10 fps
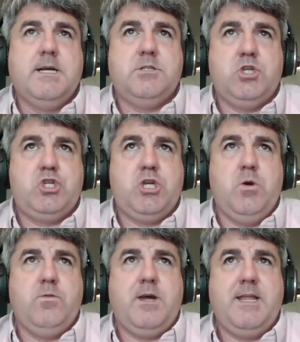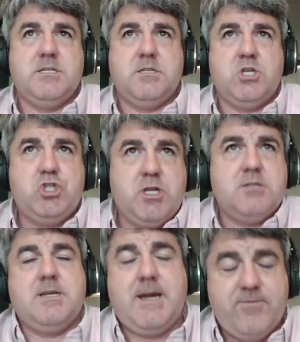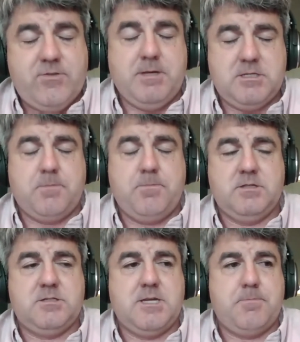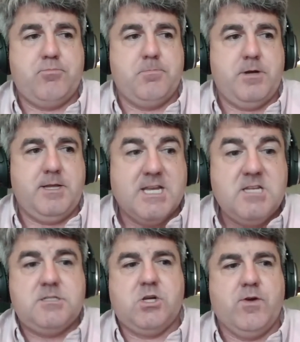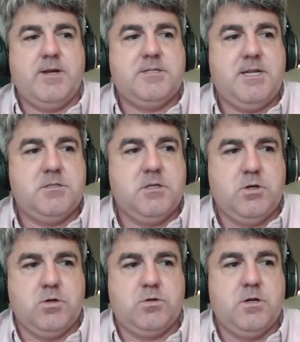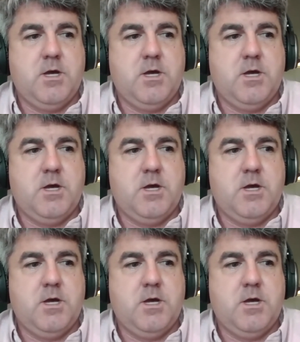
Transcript: to show that it doesn't have to be something separate, but is integrated into good